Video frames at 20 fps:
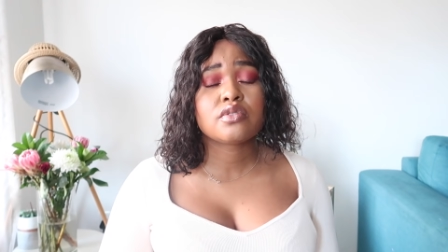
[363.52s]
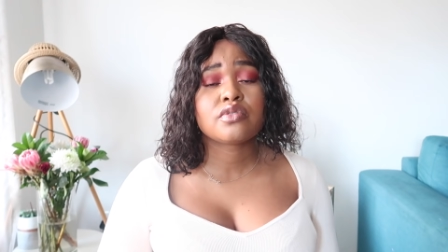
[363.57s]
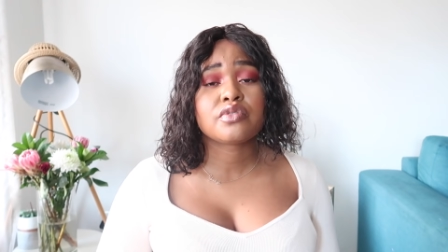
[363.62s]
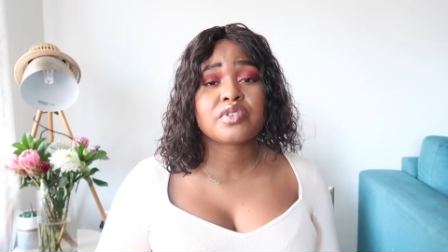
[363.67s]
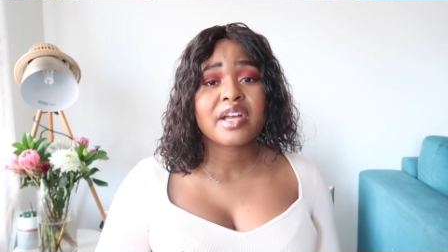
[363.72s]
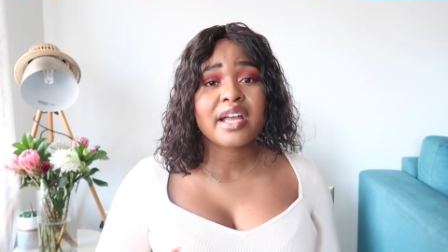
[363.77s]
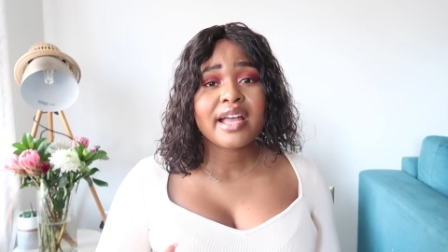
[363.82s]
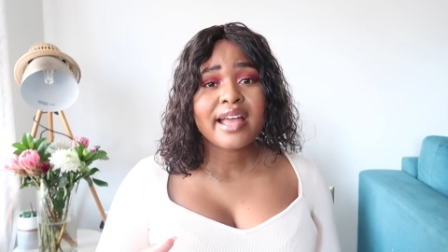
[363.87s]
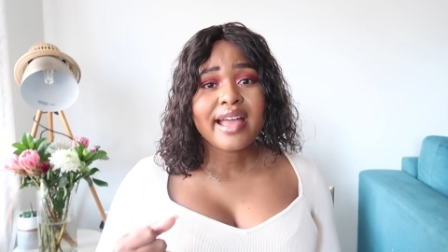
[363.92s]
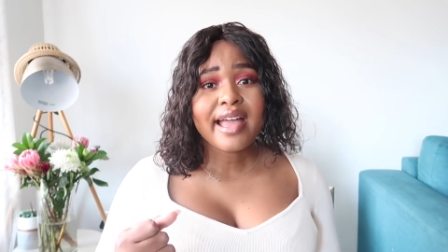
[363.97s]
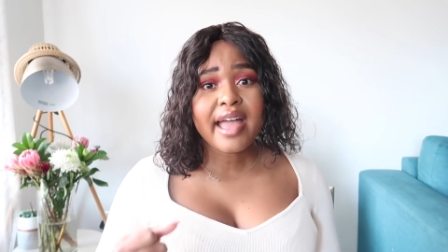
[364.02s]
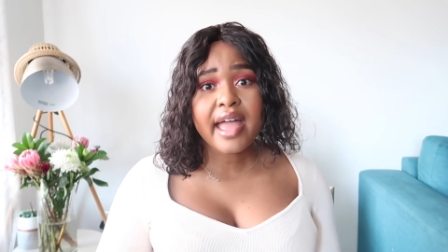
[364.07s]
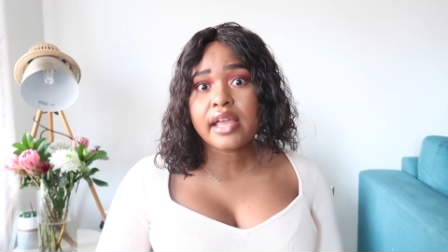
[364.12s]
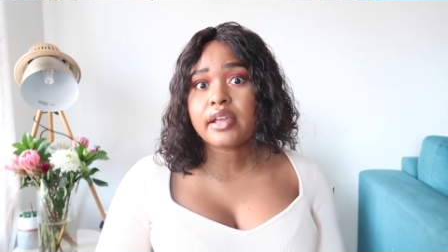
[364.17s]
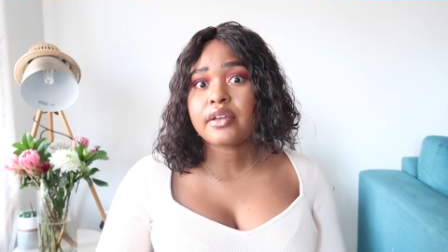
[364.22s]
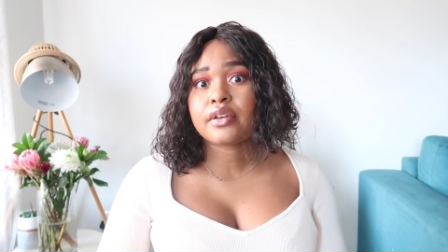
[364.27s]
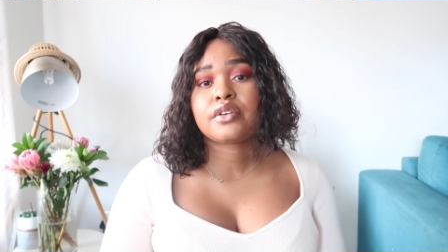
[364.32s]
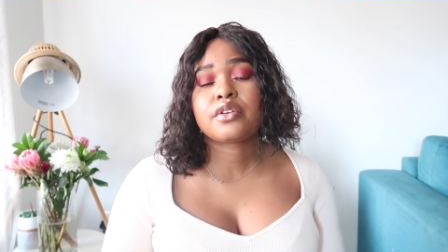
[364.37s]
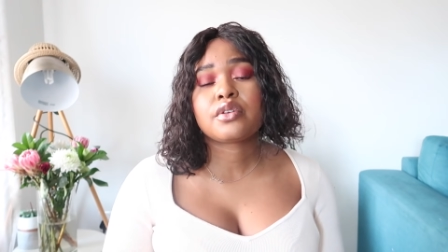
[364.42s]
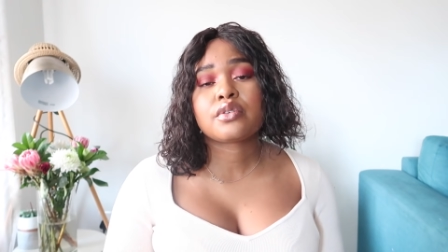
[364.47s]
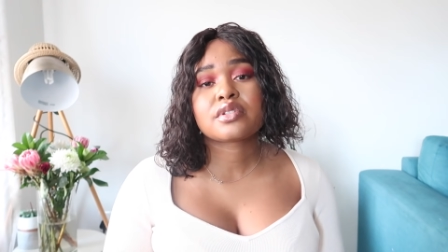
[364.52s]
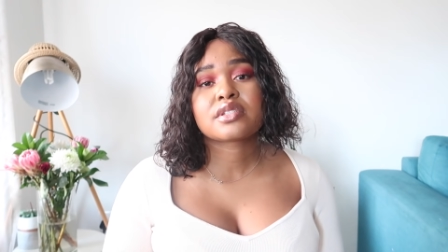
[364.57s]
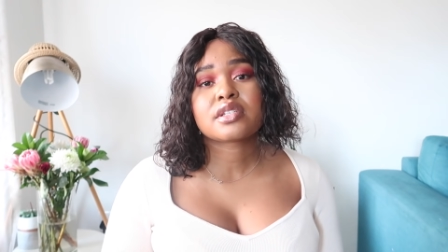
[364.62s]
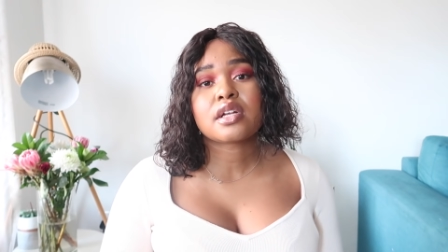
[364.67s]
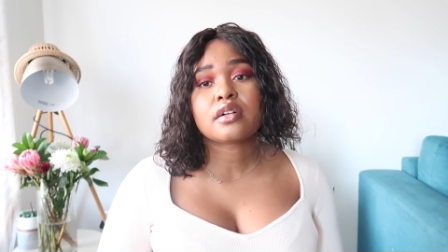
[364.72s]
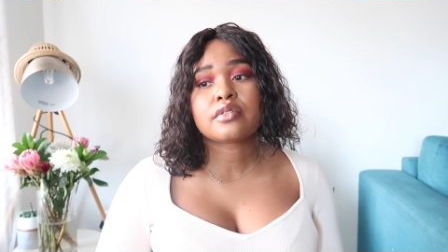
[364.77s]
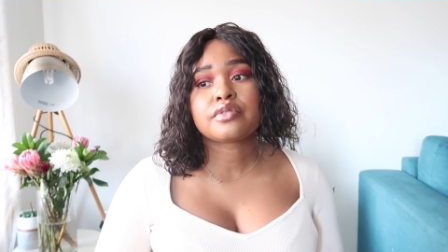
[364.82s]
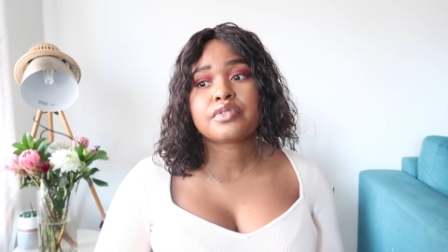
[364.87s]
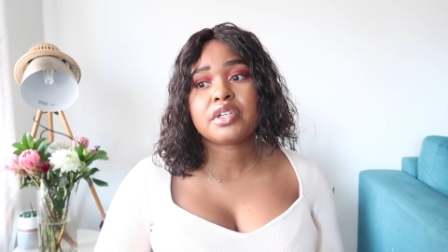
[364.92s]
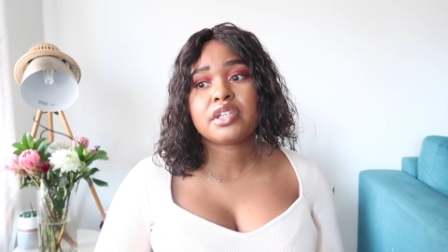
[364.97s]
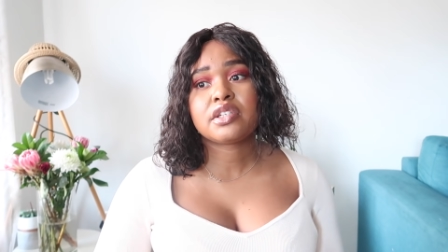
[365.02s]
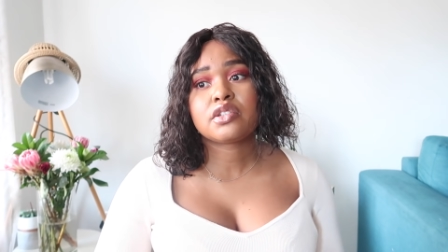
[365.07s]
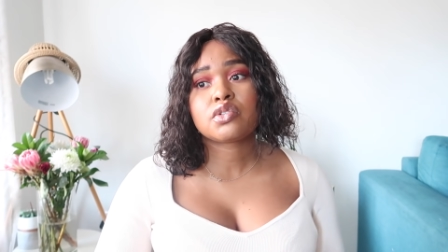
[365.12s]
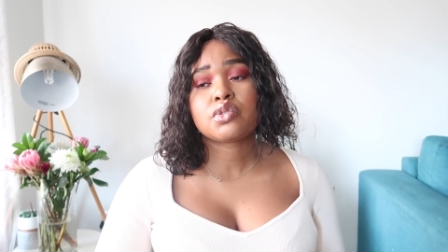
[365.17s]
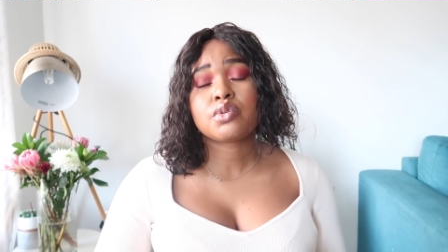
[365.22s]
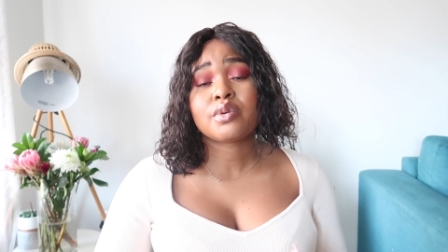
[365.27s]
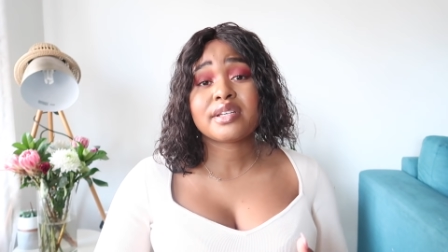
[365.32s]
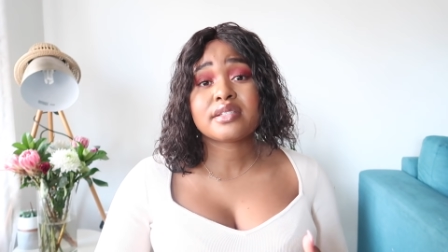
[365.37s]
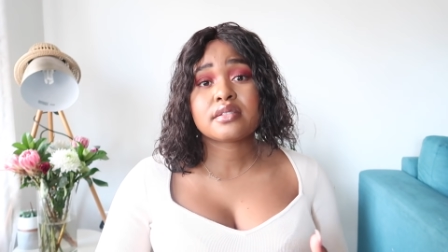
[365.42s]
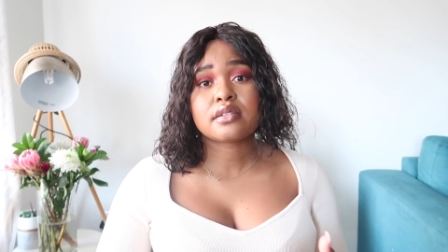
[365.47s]
you've anchored yourself
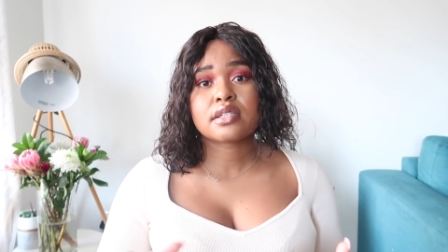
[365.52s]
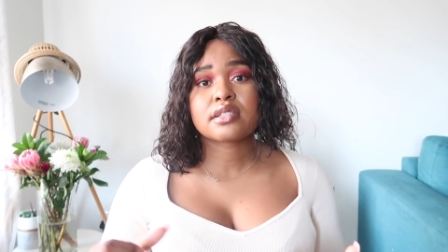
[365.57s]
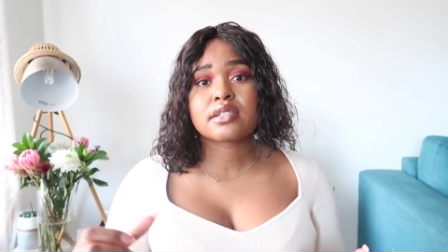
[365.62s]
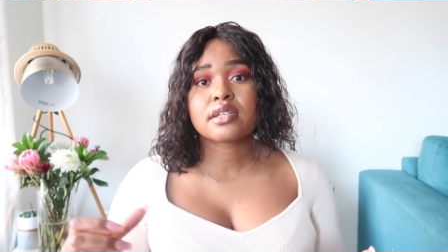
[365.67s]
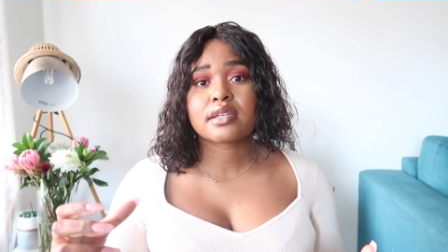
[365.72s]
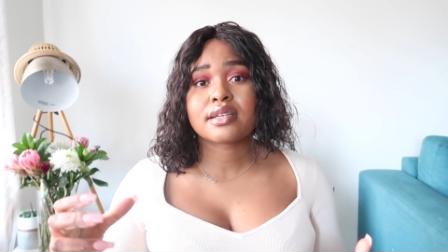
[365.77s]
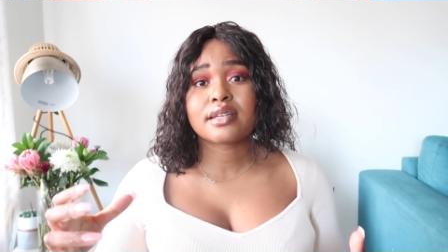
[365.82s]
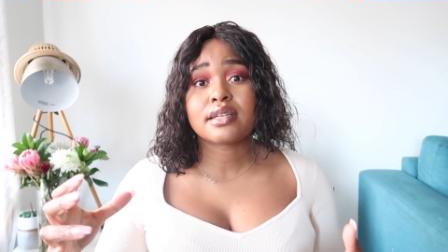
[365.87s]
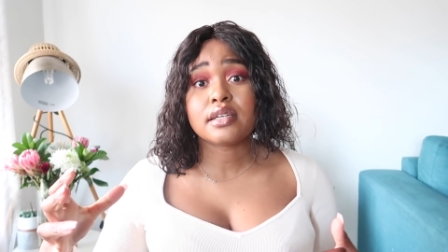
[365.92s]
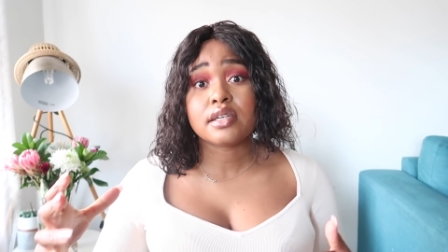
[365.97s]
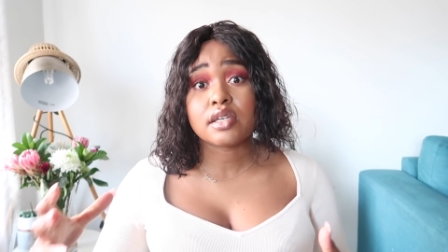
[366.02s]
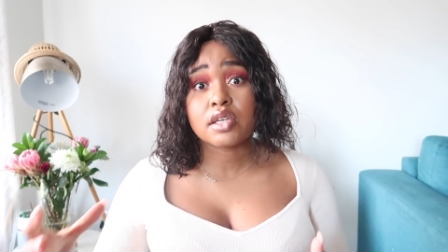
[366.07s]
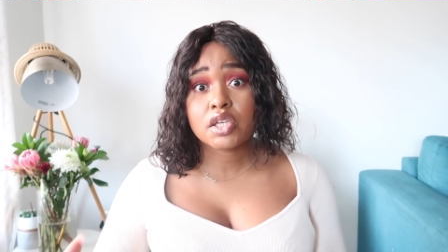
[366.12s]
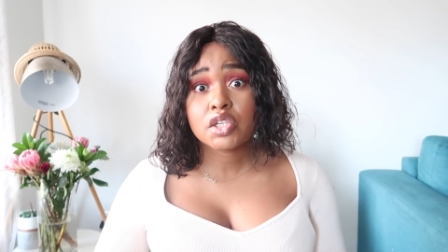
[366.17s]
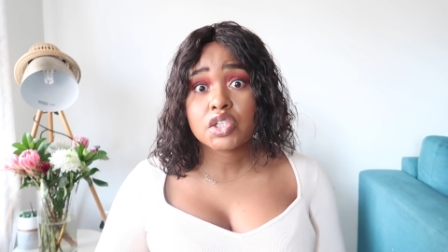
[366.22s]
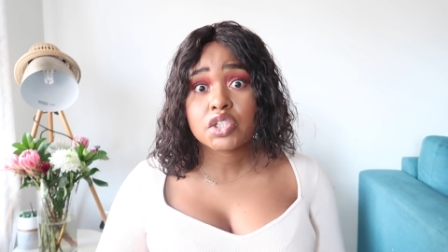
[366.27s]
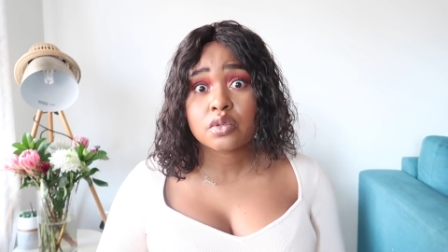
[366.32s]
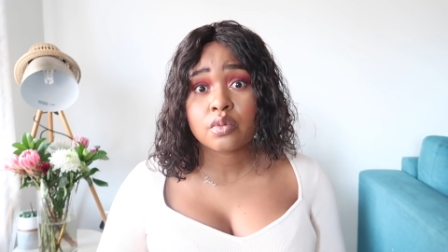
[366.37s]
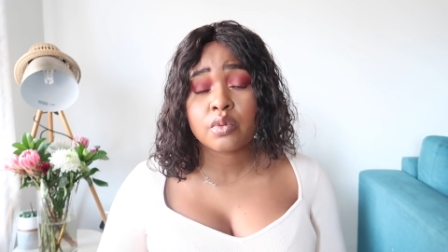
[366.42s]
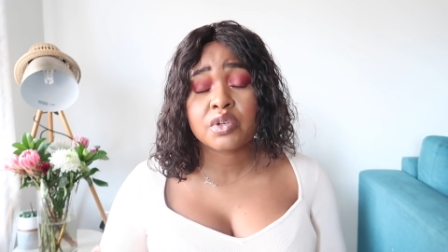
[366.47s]
into a certain niche,